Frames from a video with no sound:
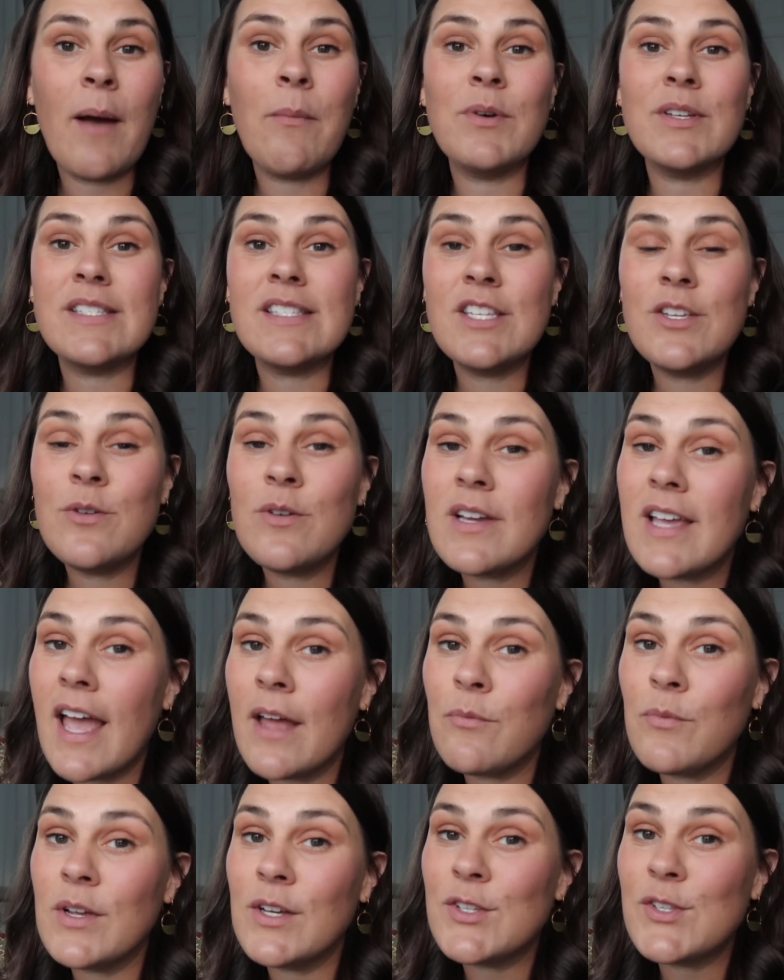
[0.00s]
and we'll see you
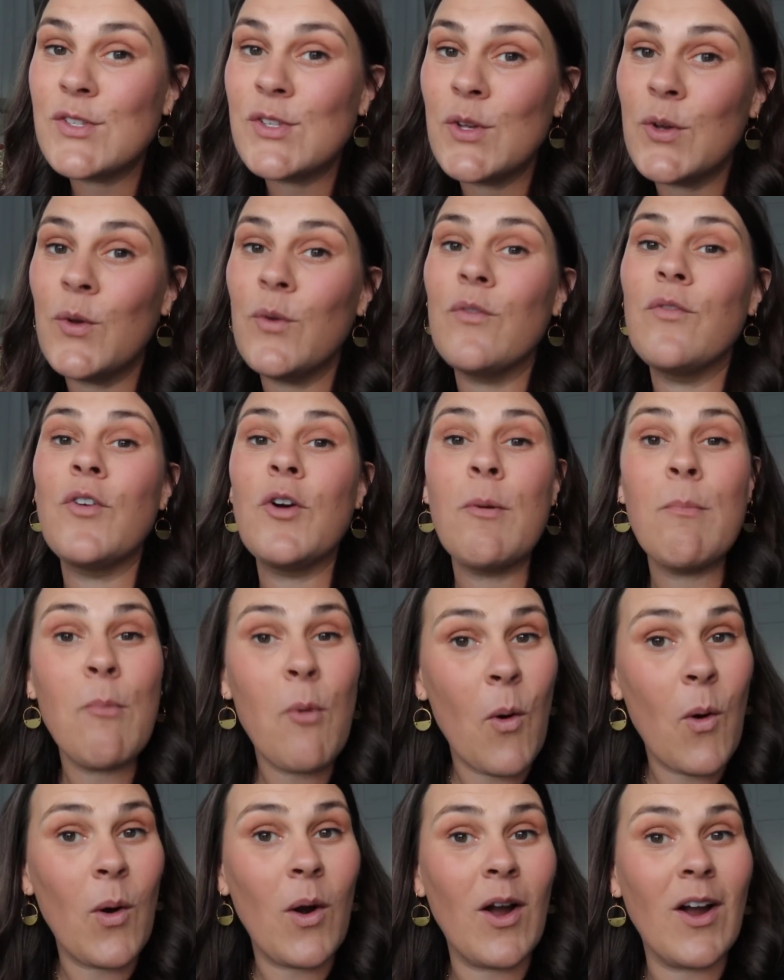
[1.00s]
again real soon for
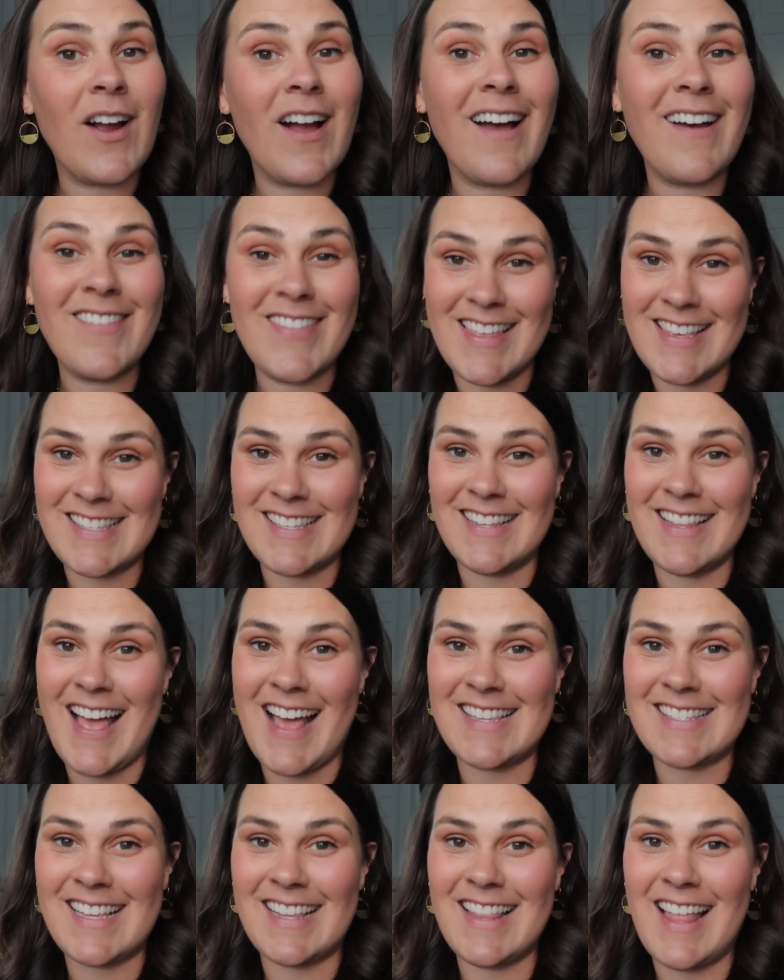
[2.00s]
more of This
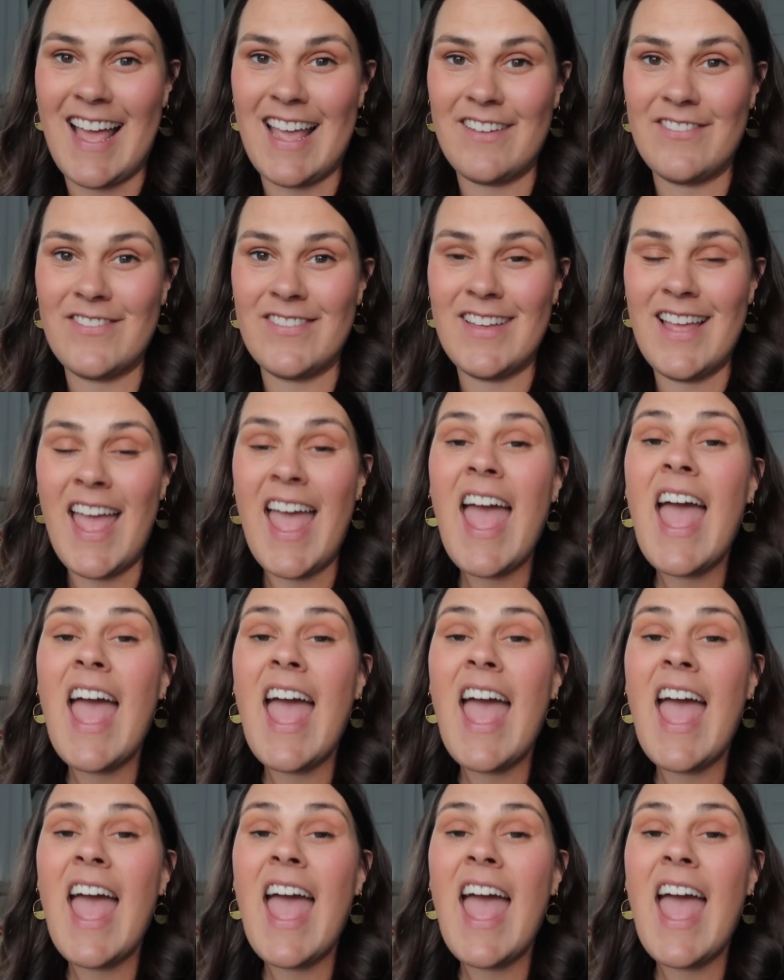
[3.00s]
Alaska Life.